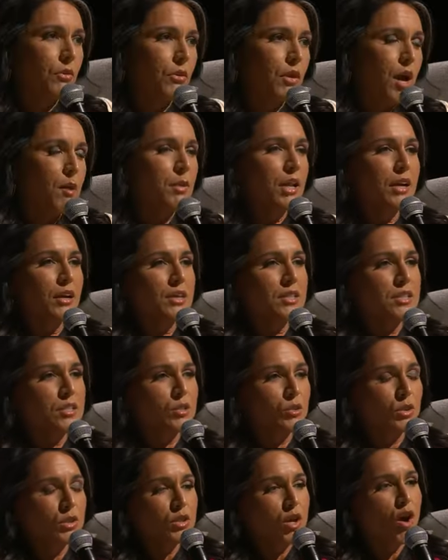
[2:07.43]
Kamala Harris has
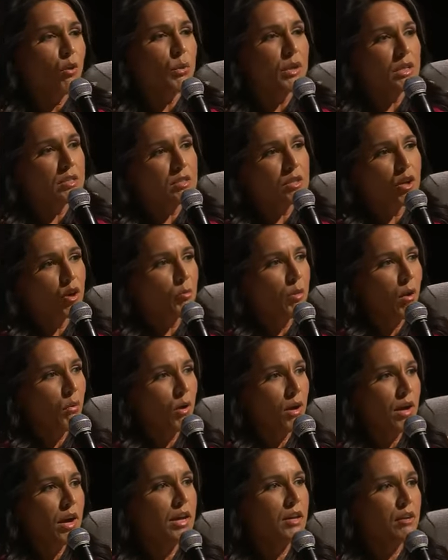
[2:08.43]
told us all we need to know about
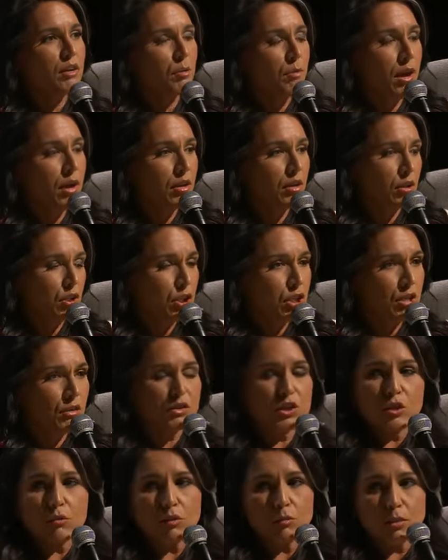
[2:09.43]
what kind of commander-in-chief
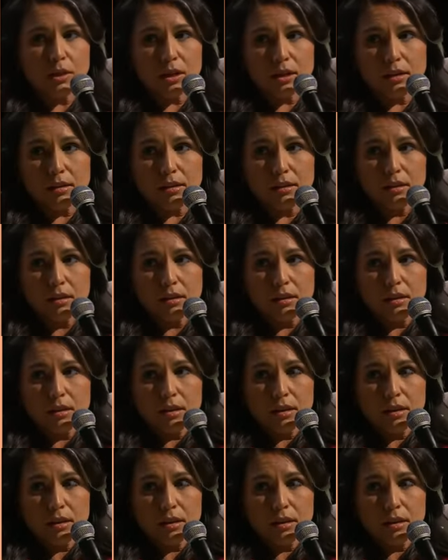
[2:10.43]
she would be.